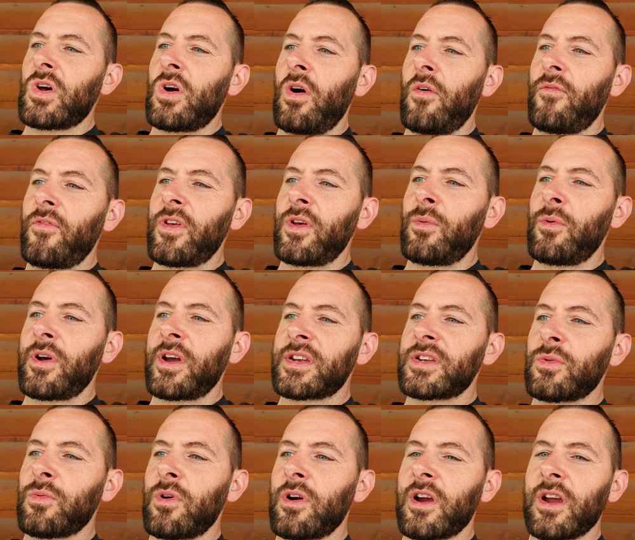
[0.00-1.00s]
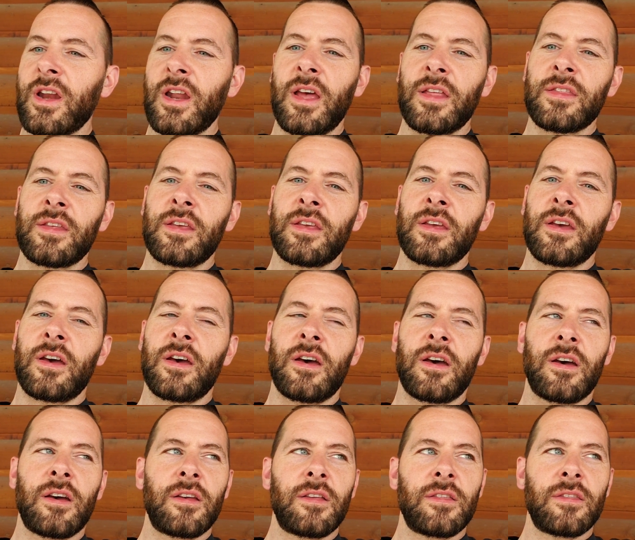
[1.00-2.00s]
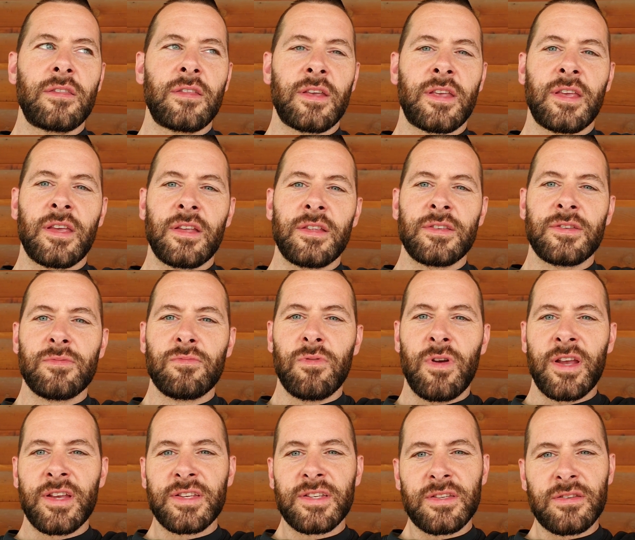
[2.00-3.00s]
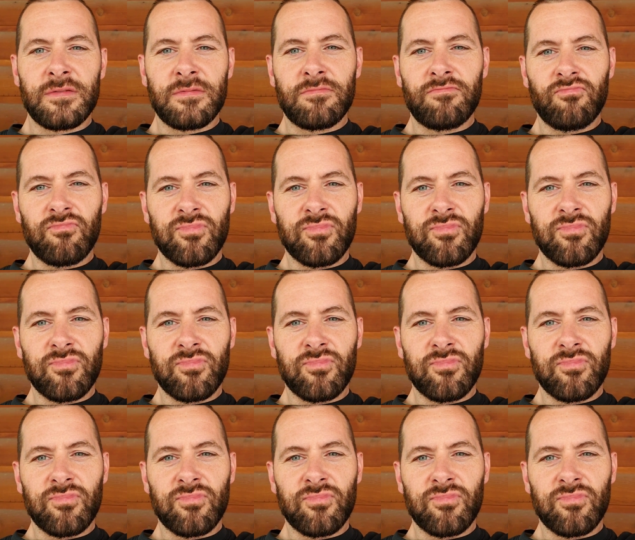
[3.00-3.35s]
Hopefully we'll get to working on the kids' race